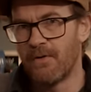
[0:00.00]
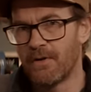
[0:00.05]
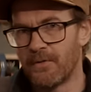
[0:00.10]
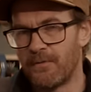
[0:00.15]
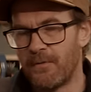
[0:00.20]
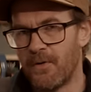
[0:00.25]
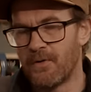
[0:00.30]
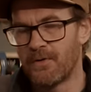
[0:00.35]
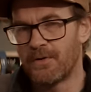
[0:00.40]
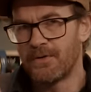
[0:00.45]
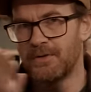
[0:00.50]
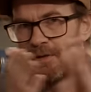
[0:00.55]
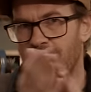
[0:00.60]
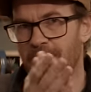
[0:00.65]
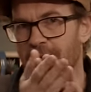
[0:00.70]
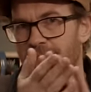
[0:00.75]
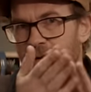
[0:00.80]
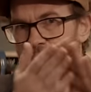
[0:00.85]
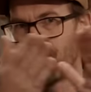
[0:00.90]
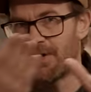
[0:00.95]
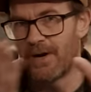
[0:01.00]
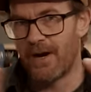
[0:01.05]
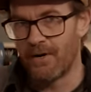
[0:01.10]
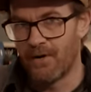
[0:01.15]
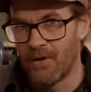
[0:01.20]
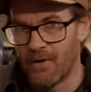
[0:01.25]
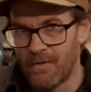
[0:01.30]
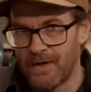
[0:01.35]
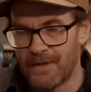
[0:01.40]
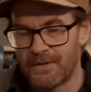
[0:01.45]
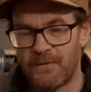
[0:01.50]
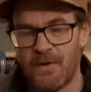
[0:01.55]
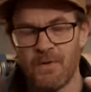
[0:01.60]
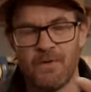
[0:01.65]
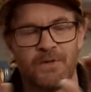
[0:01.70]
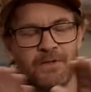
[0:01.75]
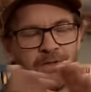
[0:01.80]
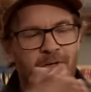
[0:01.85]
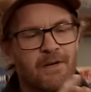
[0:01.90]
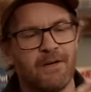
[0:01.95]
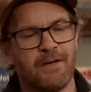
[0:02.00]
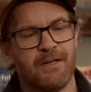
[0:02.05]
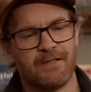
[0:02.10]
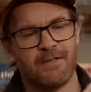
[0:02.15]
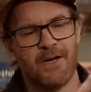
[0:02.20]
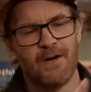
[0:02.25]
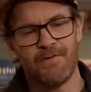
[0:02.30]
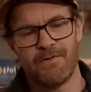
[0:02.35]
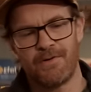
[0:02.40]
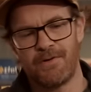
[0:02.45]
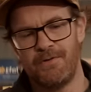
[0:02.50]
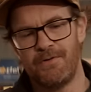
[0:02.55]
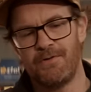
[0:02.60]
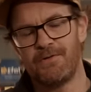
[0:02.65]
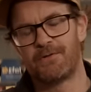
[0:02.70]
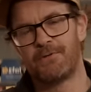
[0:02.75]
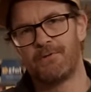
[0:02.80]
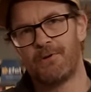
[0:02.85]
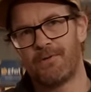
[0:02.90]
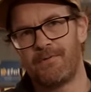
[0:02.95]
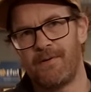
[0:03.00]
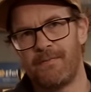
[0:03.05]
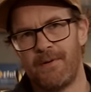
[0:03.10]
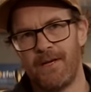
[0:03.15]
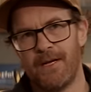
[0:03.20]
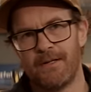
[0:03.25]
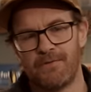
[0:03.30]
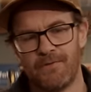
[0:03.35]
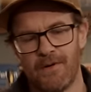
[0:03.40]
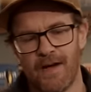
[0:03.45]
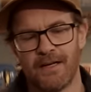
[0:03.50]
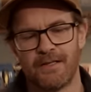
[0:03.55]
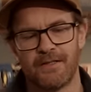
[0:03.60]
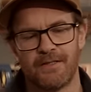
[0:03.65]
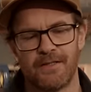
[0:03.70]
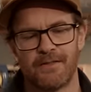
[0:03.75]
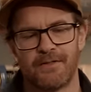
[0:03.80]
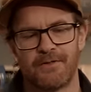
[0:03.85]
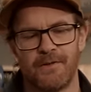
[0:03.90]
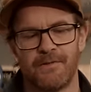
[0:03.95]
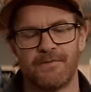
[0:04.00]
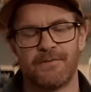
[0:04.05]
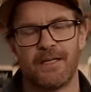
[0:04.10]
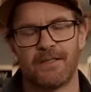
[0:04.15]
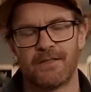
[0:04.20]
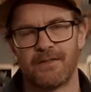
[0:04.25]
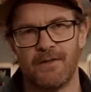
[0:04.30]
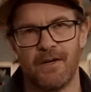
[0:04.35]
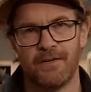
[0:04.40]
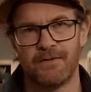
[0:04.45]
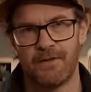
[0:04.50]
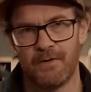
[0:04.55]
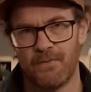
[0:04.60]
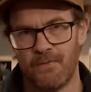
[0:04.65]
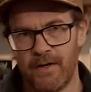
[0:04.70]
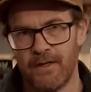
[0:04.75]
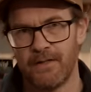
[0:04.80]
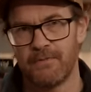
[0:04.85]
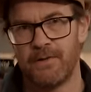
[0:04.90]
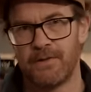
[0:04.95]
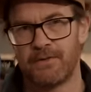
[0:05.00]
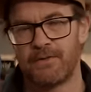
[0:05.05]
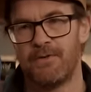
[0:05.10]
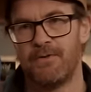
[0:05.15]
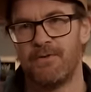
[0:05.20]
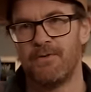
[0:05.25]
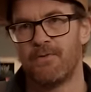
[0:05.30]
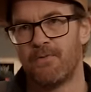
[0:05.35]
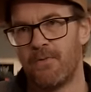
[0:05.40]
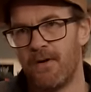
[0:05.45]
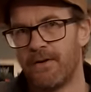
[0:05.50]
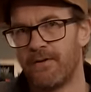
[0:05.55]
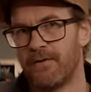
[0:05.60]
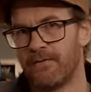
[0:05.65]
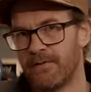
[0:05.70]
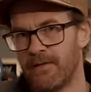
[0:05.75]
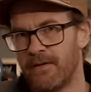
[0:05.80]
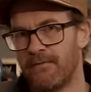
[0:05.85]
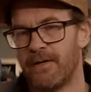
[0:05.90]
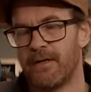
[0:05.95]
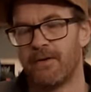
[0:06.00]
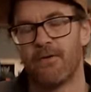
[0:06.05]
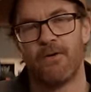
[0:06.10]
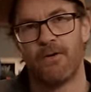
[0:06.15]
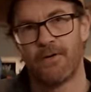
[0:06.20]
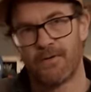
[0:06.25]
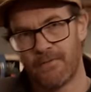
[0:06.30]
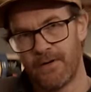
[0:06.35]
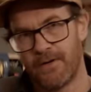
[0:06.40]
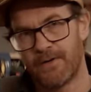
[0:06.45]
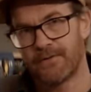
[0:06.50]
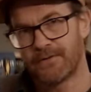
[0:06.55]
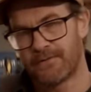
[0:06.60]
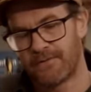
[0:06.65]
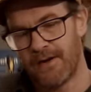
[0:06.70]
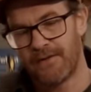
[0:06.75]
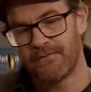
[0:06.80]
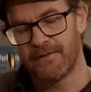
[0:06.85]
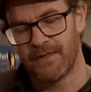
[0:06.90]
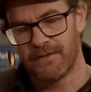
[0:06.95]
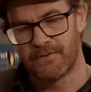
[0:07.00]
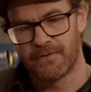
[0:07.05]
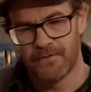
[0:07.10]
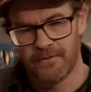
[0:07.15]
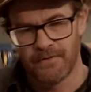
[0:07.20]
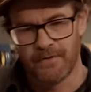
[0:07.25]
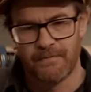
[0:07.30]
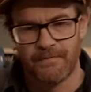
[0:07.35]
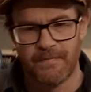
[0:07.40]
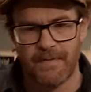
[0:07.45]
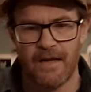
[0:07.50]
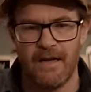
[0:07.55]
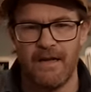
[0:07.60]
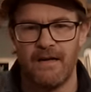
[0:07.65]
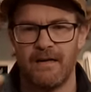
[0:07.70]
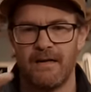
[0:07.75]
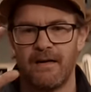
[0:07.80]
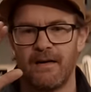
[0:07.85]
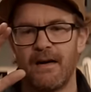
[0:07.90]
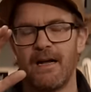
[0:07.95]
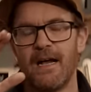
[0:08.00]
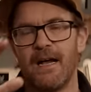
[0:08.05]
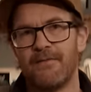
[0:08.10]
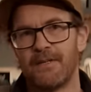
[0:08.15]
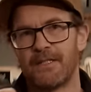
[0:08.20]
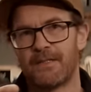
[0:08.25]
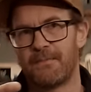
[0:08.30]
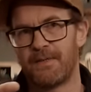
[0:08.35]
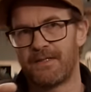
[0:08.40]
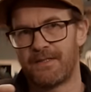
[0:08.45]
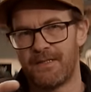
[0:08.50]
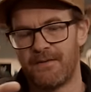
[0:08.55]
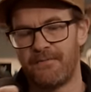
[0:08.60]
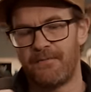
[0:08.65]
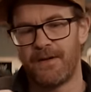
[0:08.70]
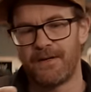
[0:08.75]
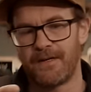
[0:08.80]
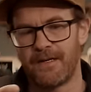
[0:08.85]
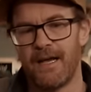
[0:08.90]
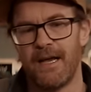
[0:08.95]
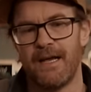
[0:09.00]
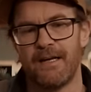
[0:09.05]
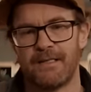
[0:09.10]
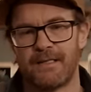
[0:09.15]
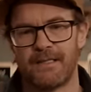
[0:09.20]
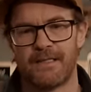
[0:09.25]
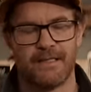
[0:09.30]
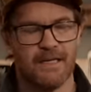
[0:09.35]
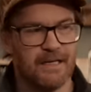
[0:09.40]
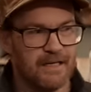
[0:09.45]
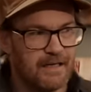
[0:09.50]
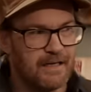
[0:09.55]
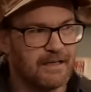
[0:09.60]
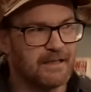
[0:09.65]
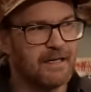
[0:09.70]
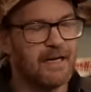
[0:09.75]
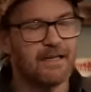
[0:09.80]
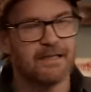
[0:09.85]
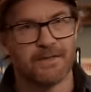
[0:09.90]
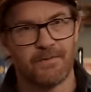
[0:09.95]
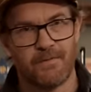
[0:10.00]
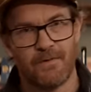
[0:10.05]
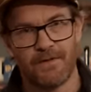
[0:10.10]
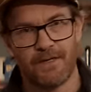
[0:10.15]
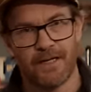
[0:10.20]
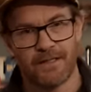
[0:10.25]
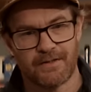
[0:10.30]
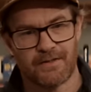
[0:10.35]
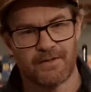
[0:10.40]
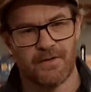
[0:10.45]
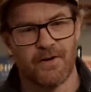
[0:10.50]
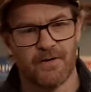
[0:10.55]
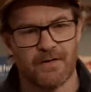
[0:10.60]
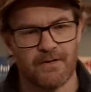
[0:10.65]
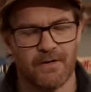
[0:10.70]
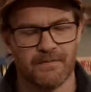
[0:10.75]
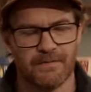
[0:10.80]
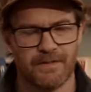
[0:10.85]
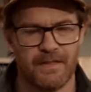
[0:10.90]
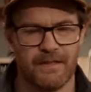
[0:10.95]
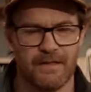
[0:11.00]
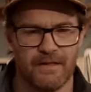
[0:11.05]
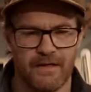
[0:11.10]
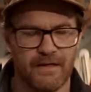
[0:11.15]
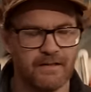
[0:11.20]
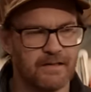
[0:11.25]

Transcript: I want to focus on and what I always focus on is how you can use NordVPN to access stuff that's not available to you where you're living or where you're traveling to. And I have a specific case, and that's where that song comes in.